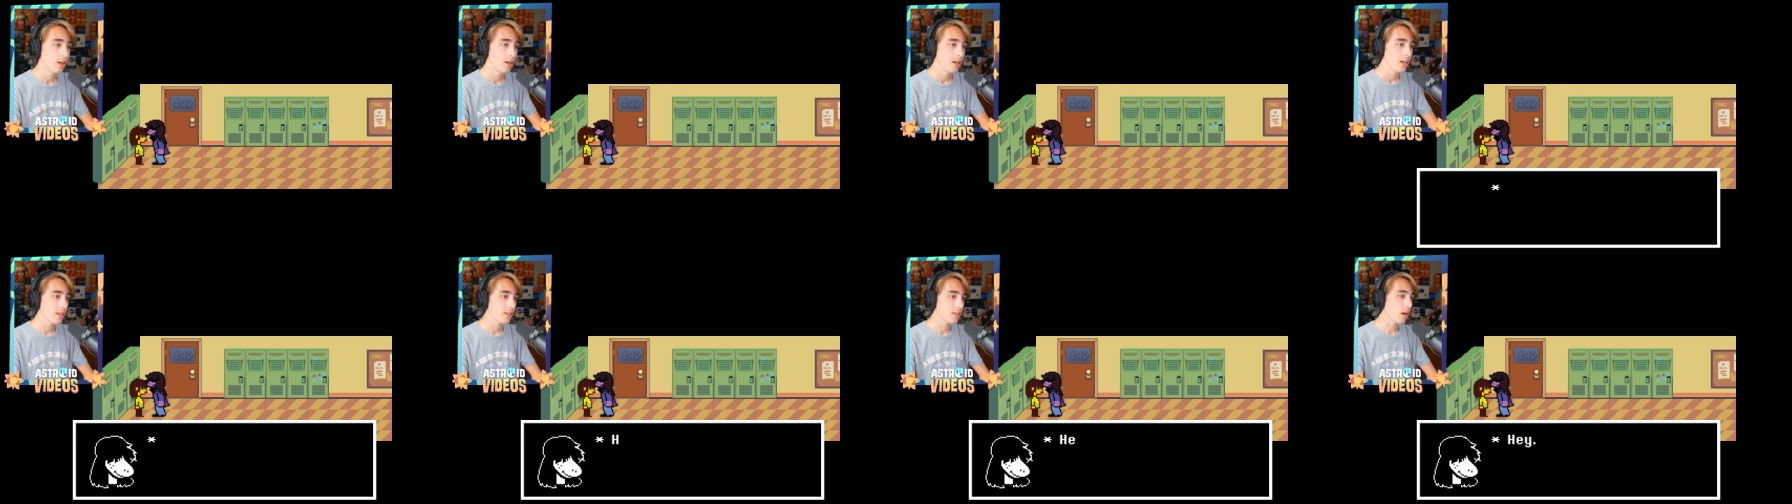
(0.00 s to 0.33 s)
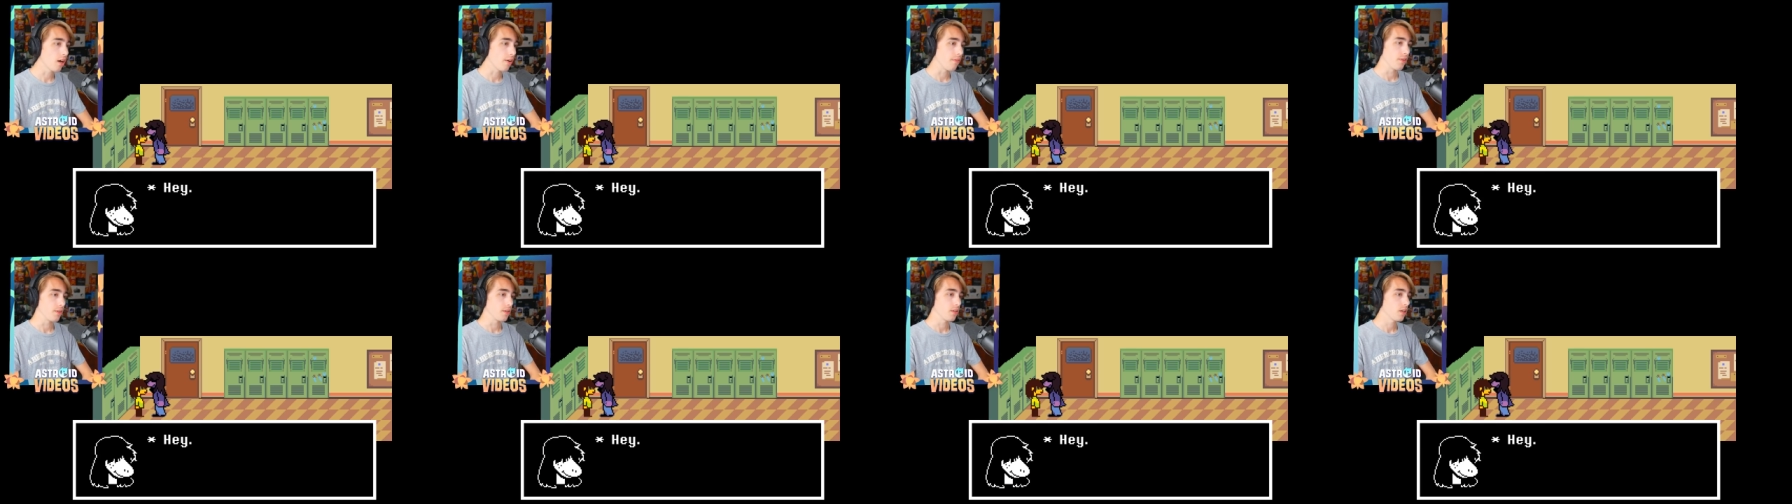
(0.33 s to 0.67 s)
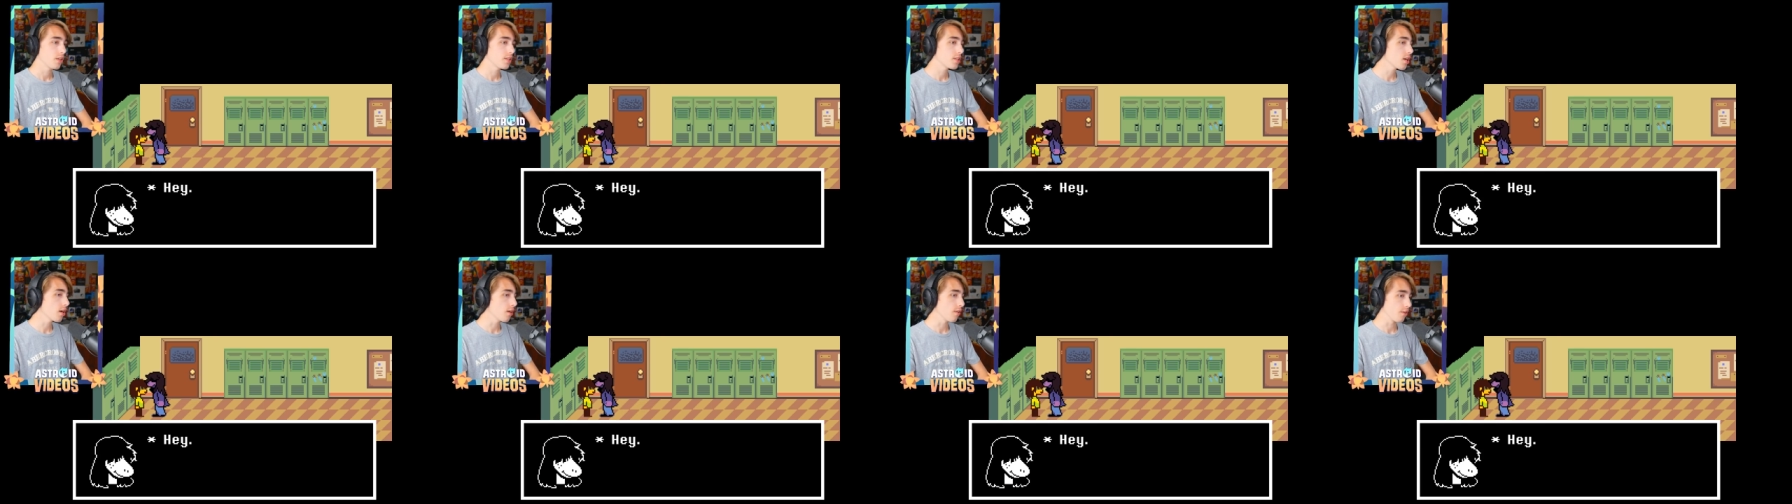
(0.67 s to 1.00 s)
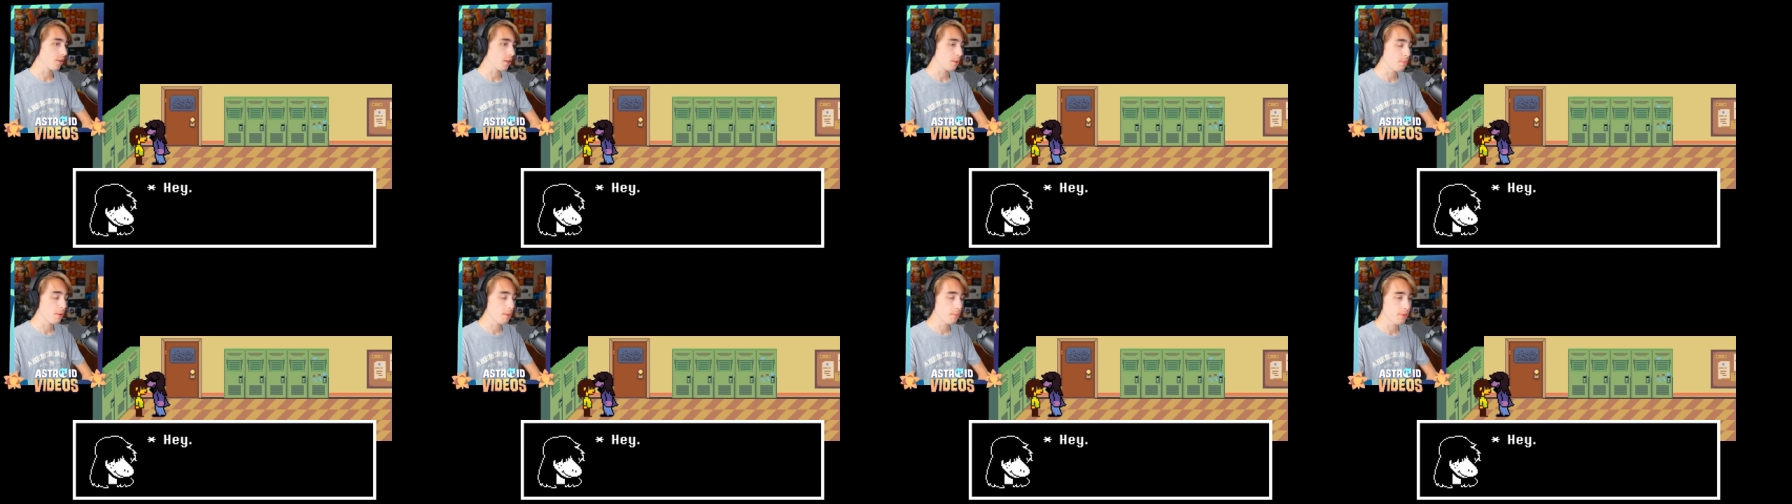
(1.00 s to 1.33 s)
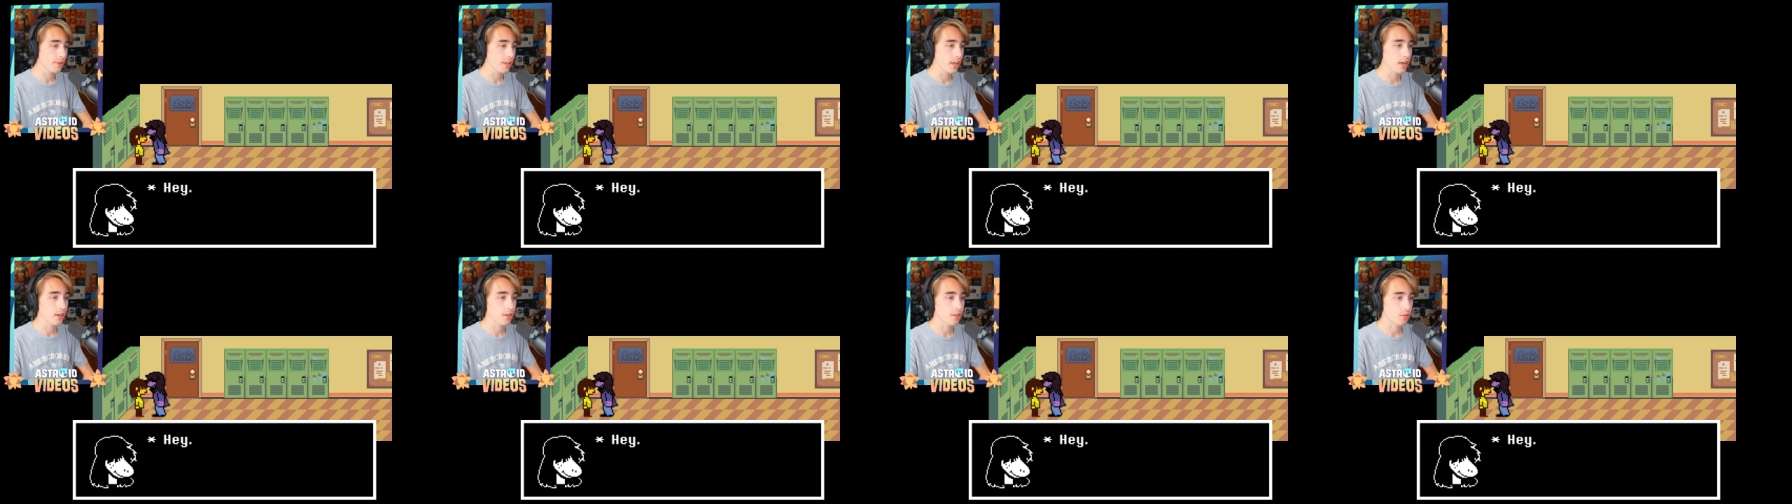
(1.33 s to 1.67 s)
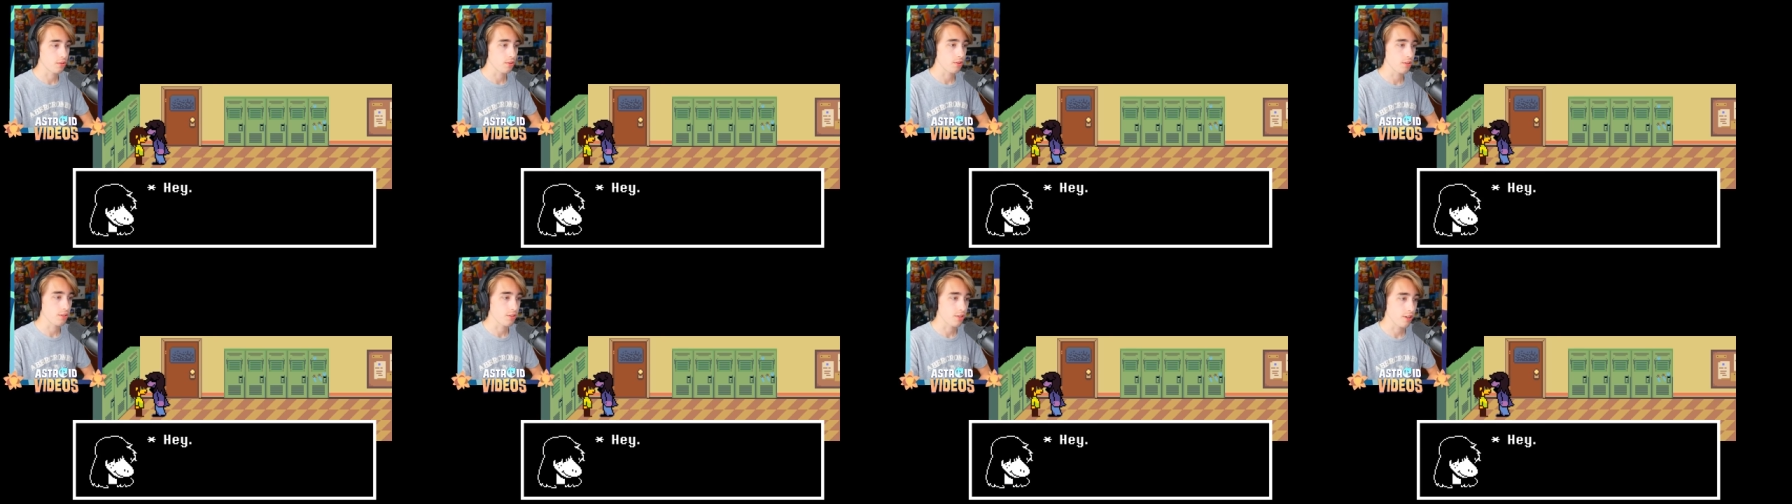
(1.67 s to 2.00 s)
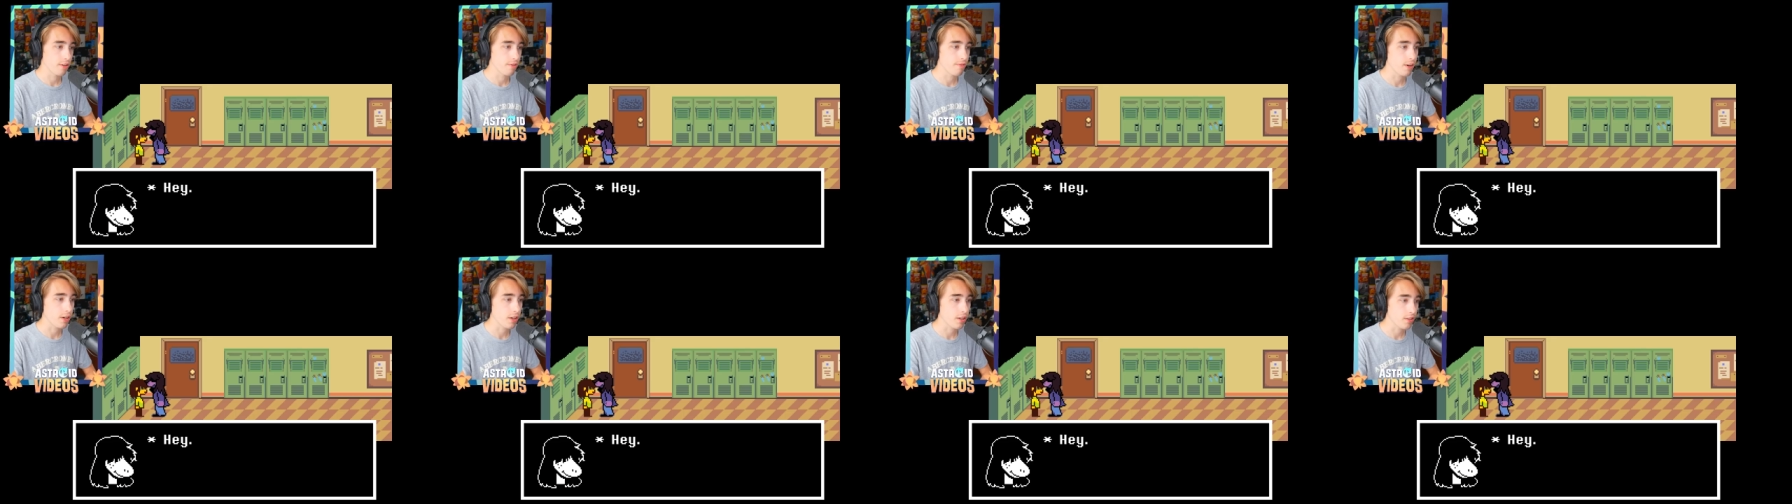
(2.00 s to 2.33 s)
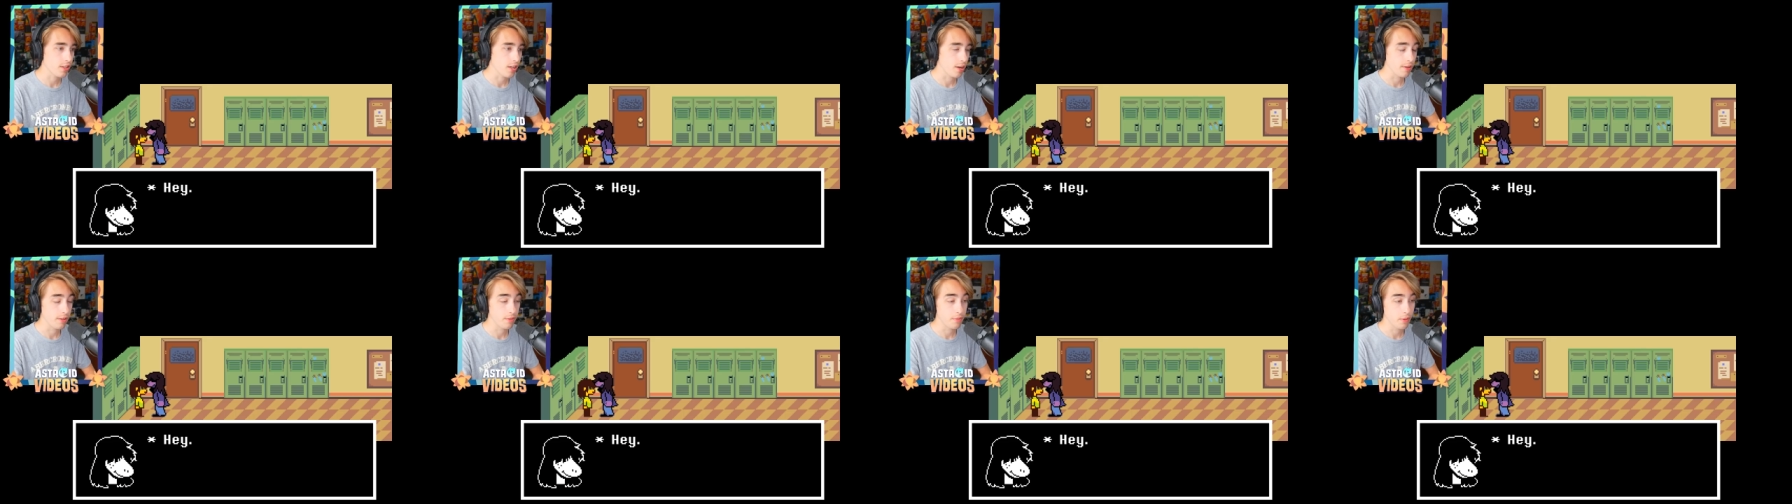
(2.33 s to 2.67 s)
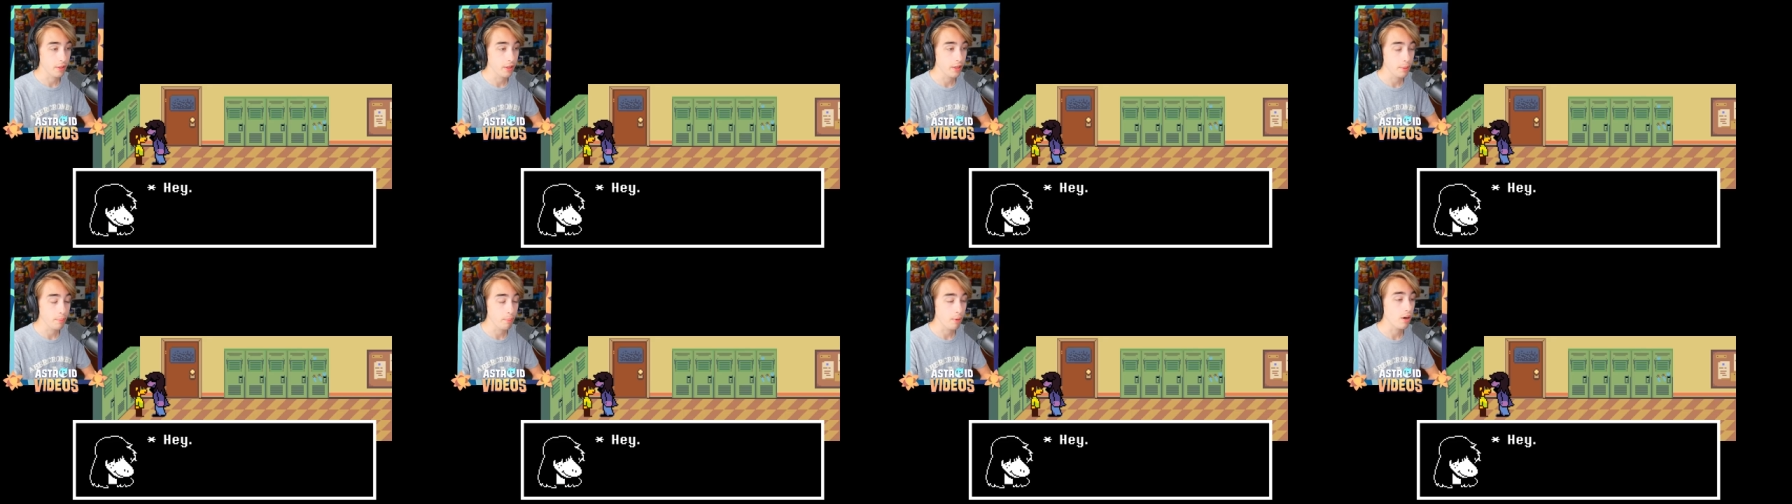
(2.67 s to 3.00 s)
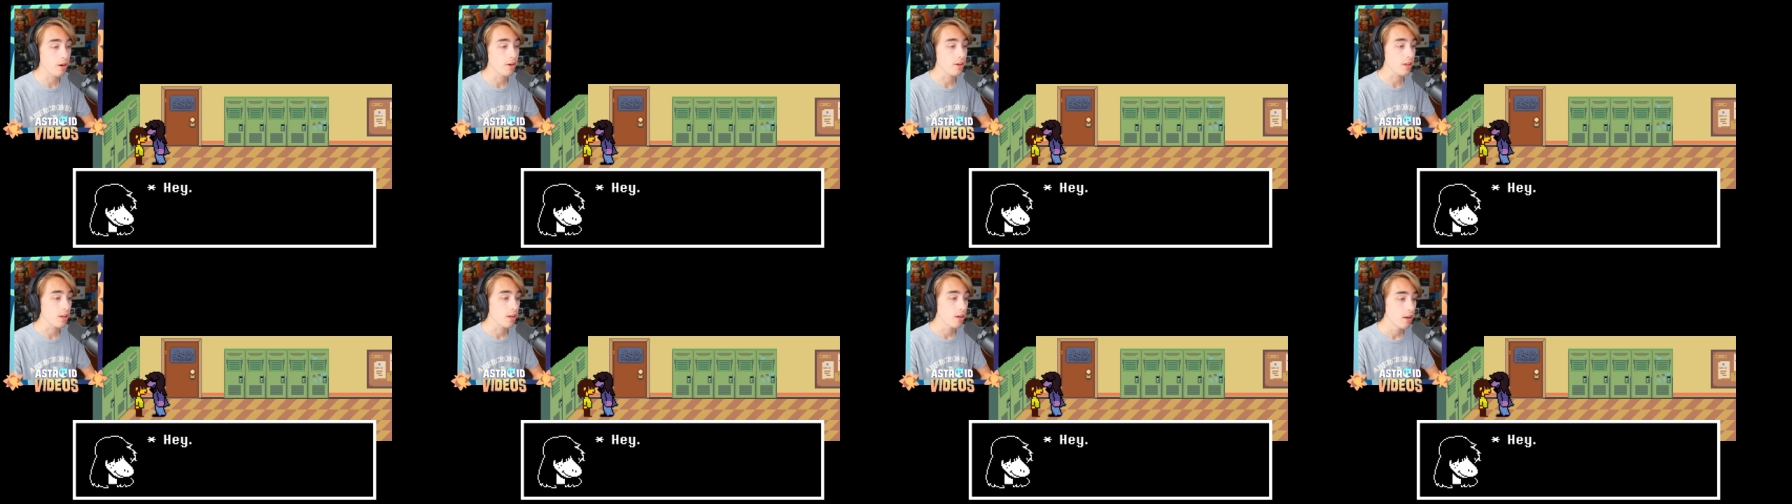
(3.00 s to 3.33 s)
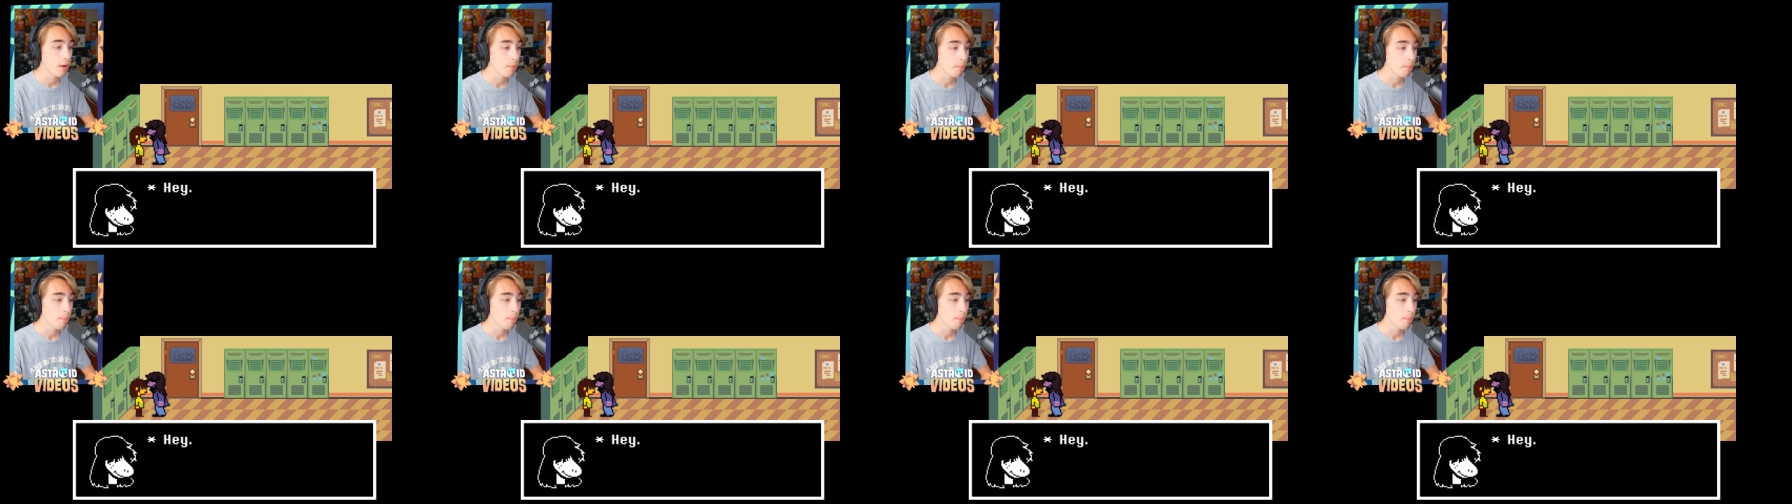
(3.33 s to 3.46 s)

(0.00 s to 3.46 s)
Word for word: It's over. It's over. The purple dinosaur is gonna fuck us up. It's literally Barney.